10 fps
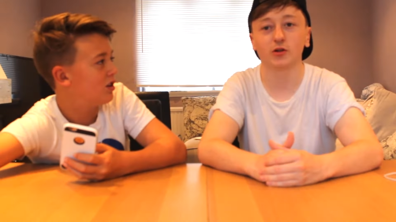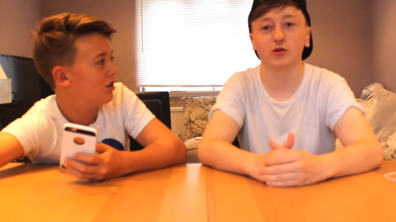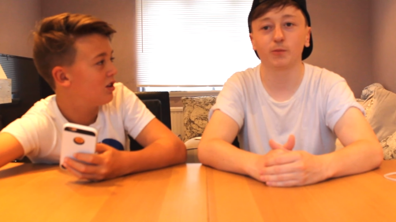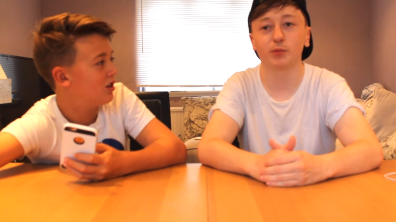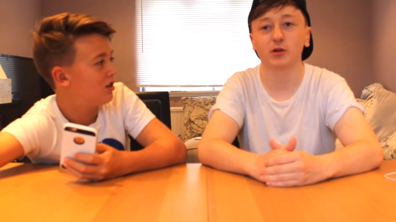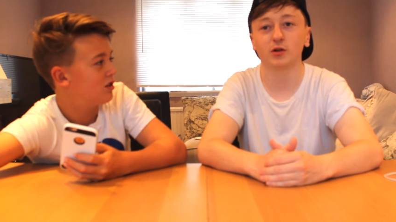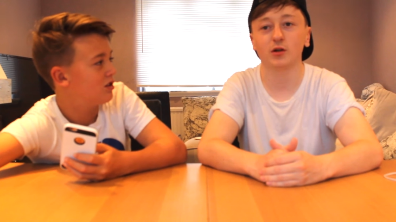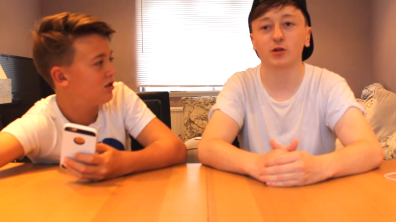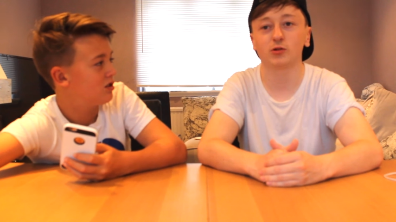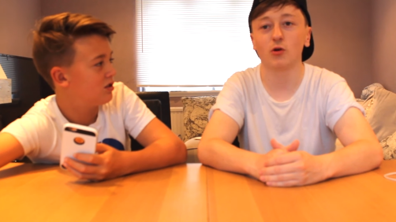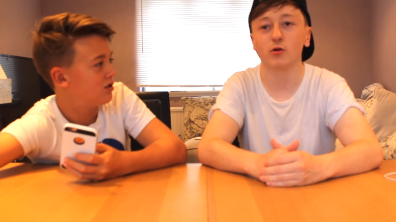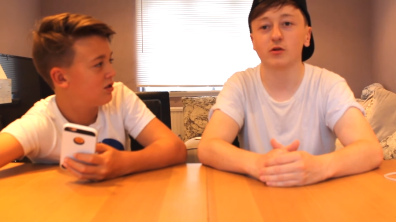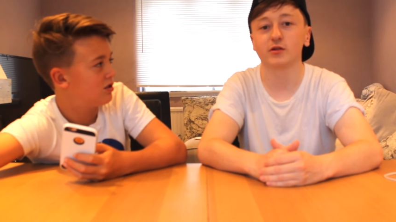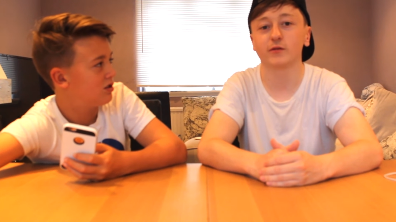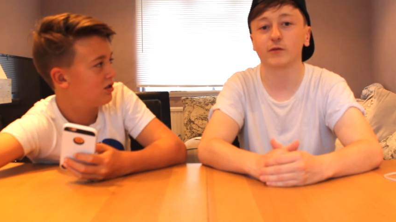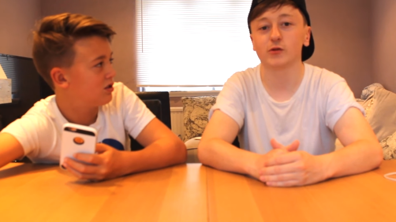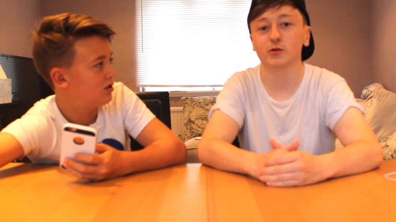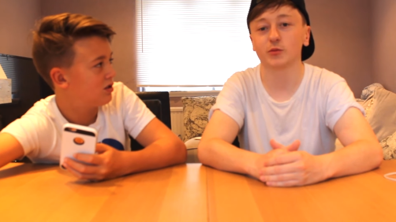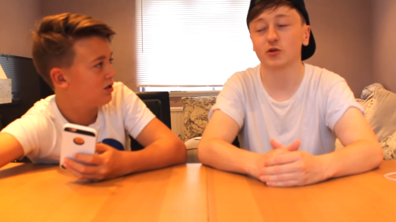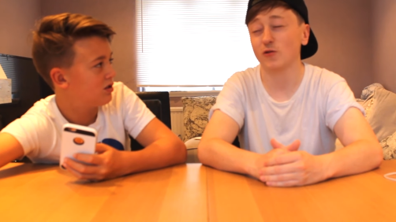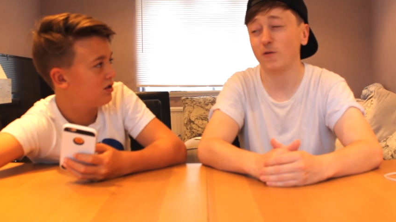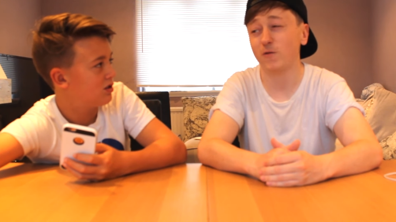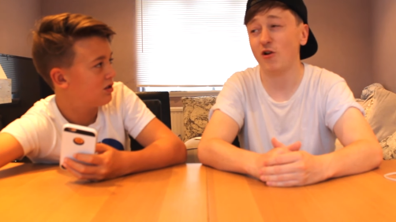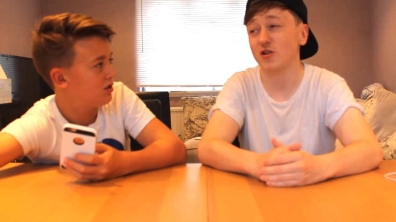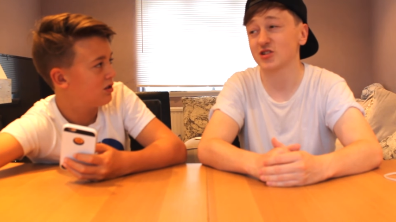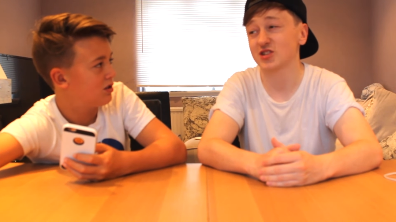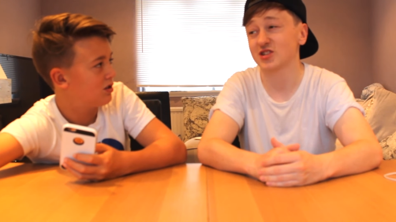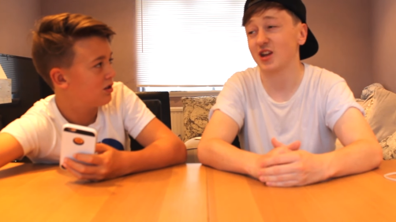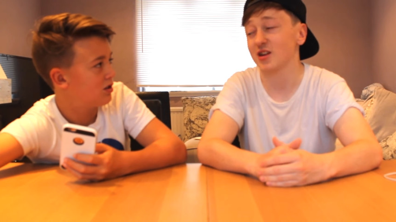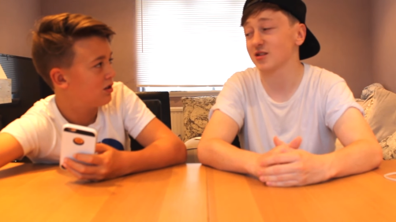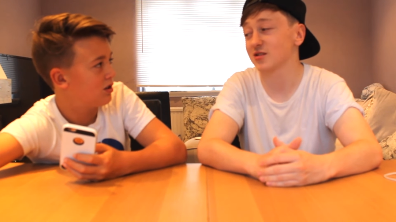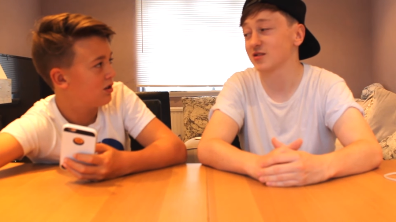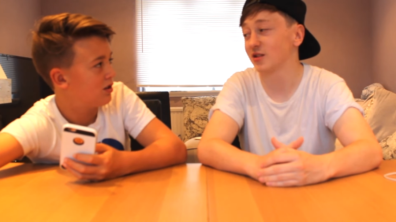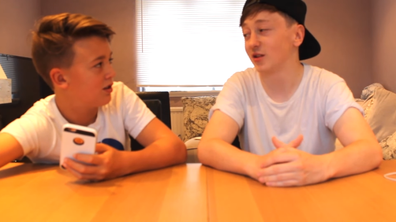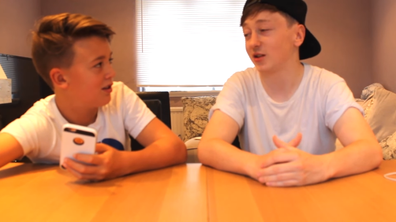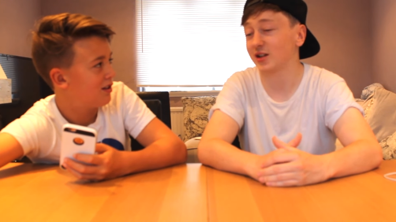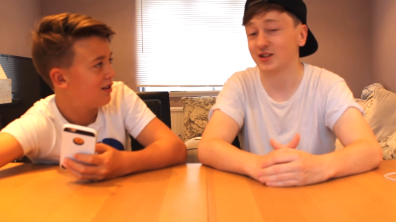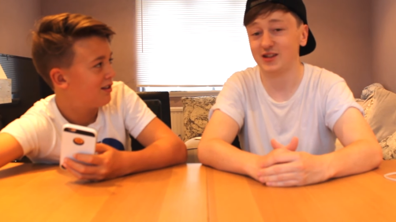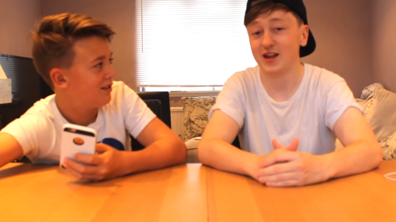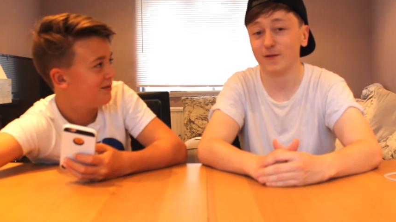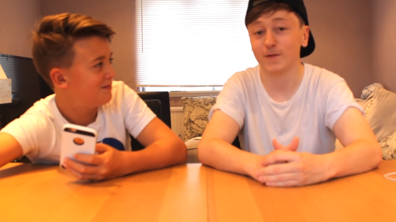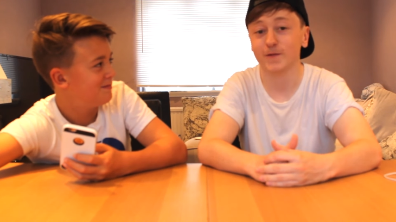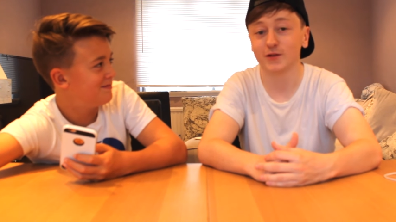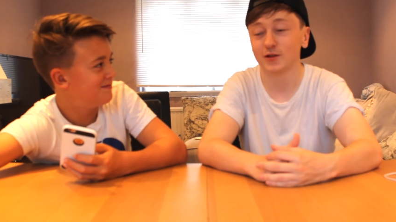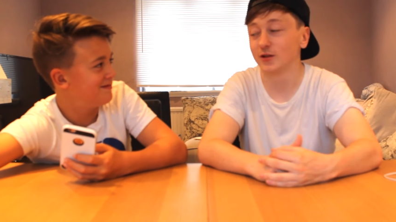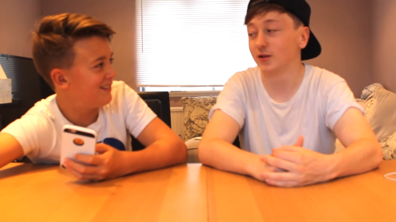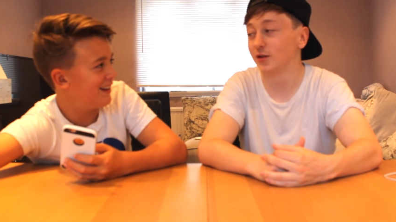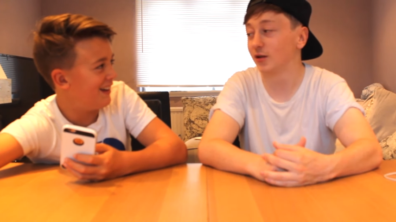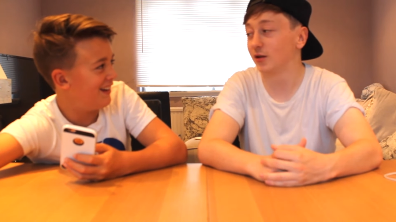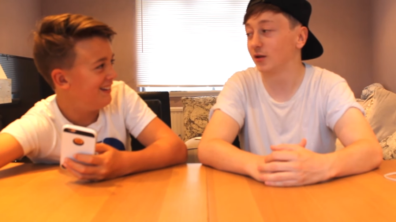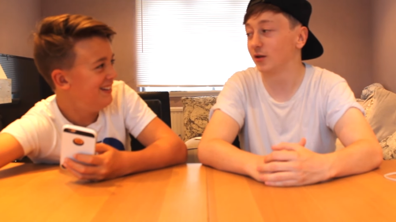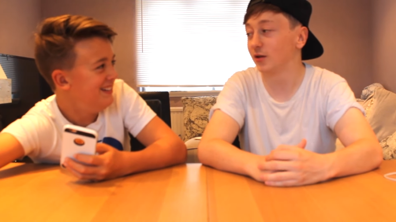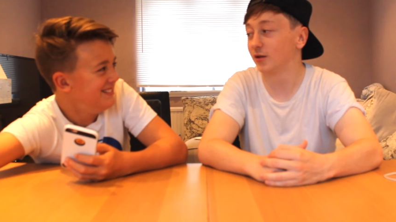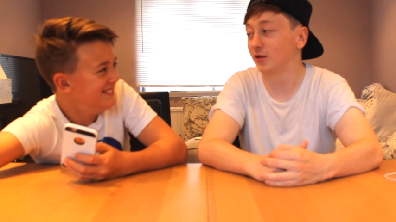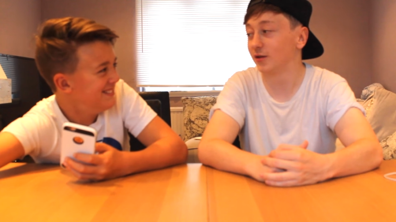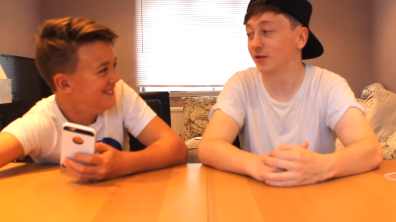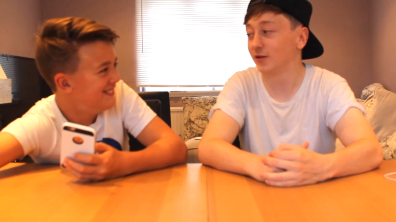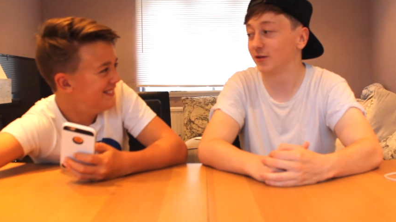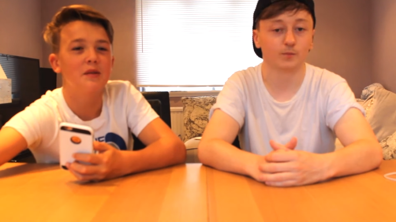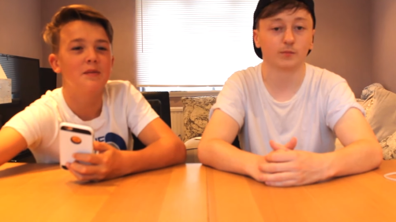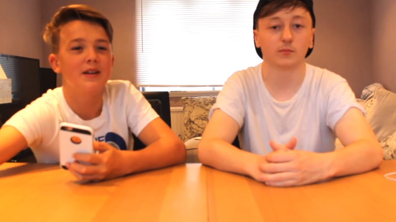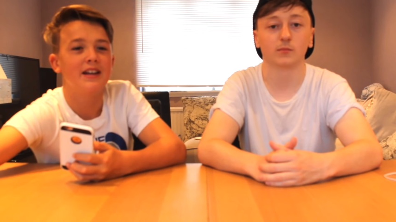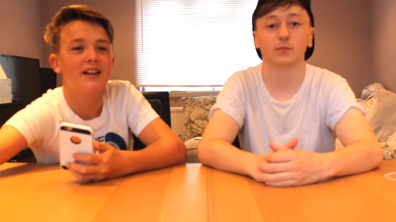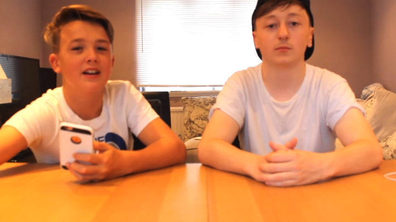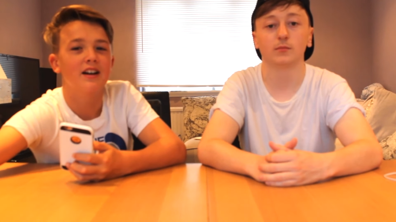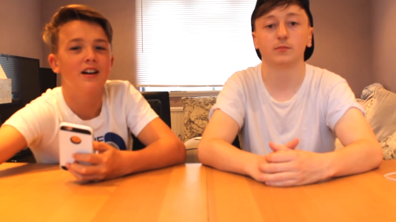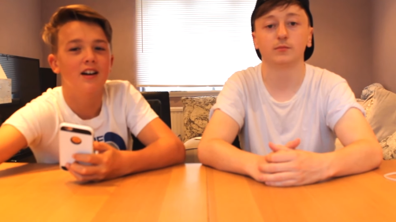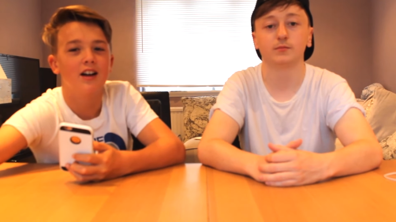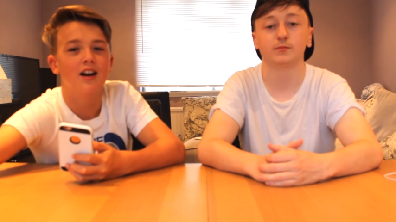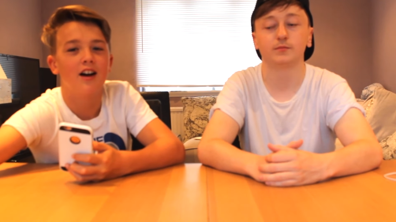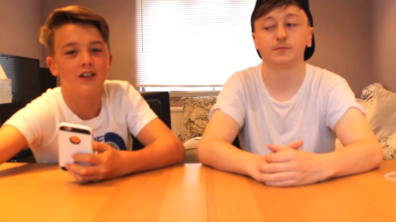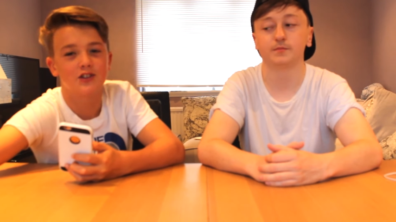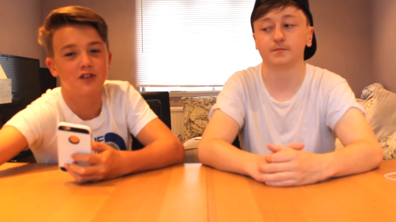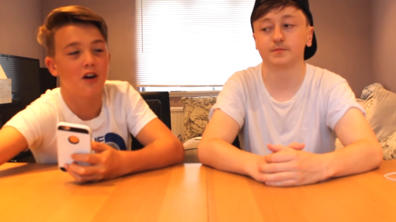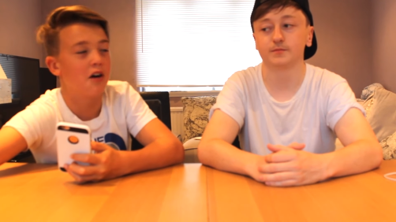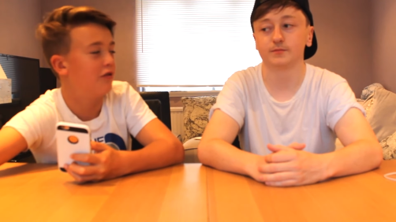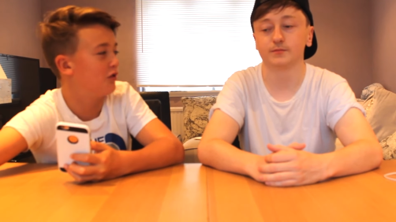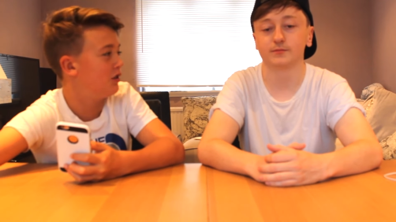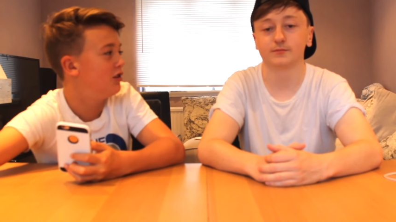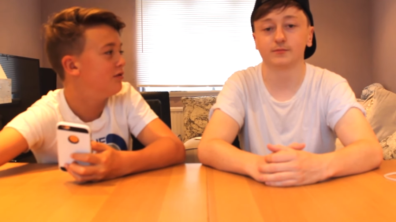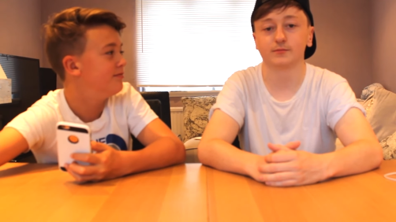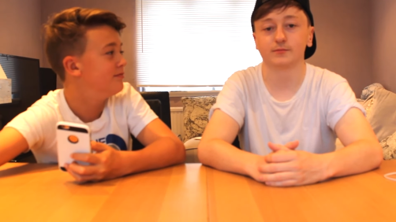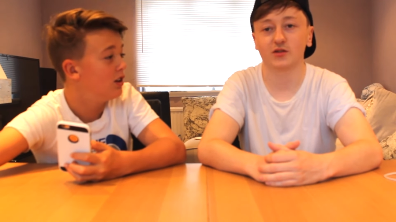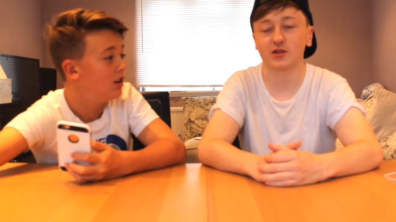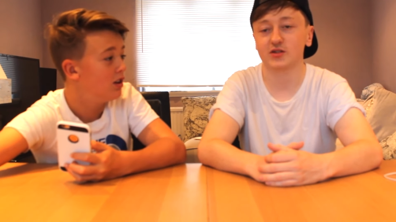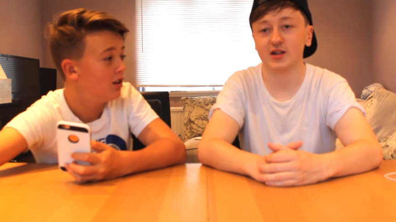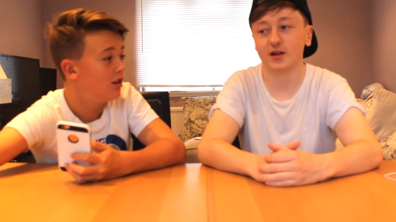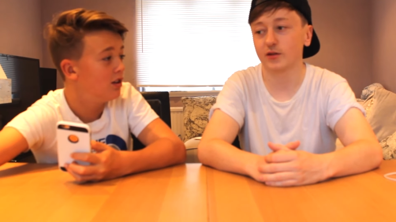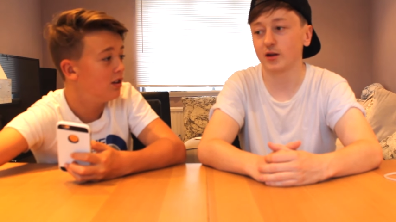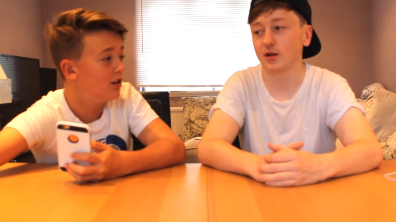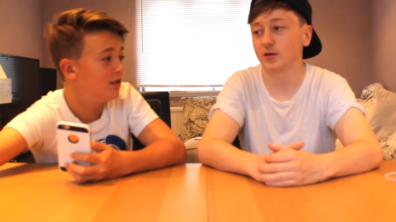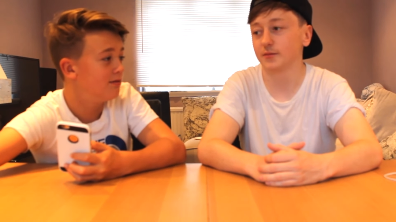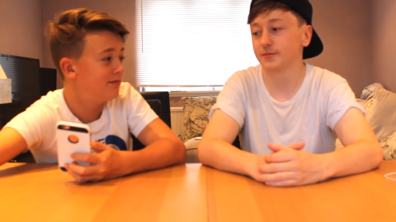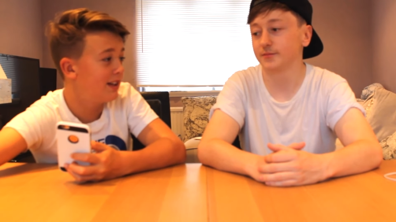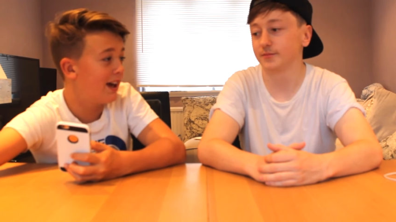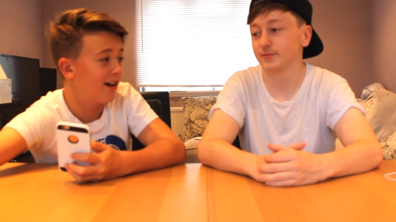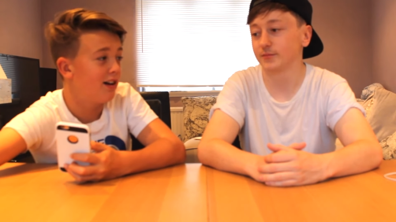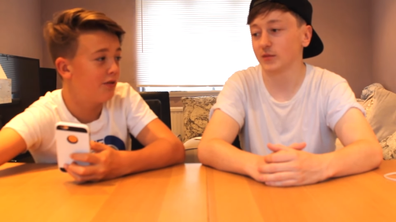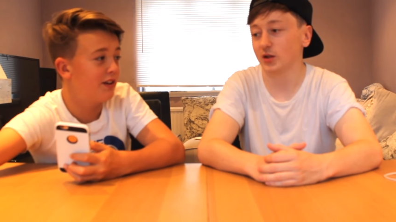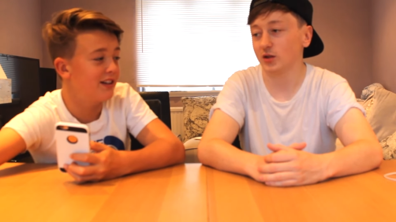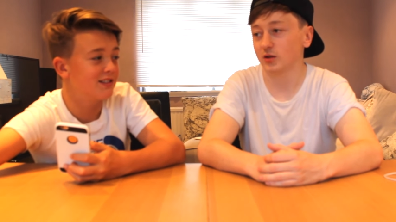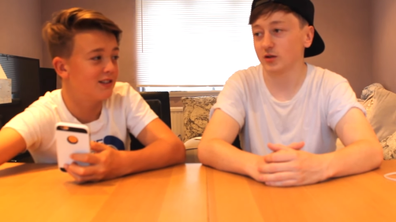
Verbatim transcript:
Speaker 1: You'd be a durian fruit because your fart stinks like death.
Speaker 2: I'd be a star fruit.
Speaker 1: Is that a thing?
Speaker 2: Yeah, I think